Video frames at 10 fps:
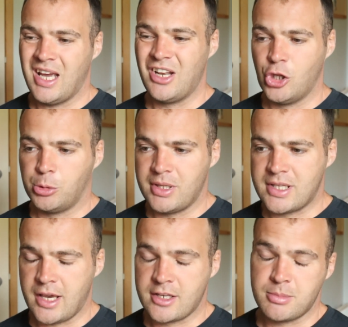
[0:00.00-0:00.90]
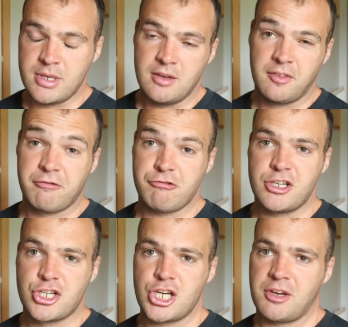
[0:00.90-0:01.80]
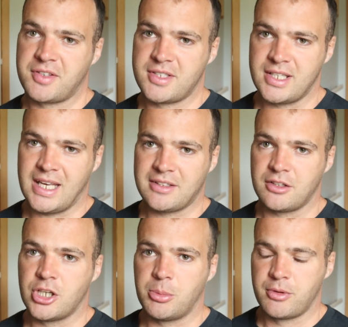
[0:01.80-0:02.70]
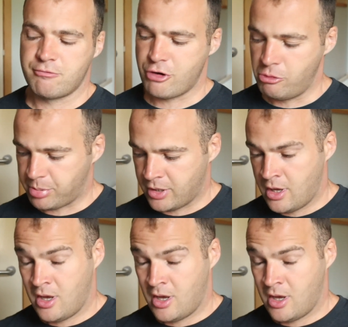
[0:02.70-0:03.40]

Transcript: It normally takes me 3 shifts to get to the top of the rope.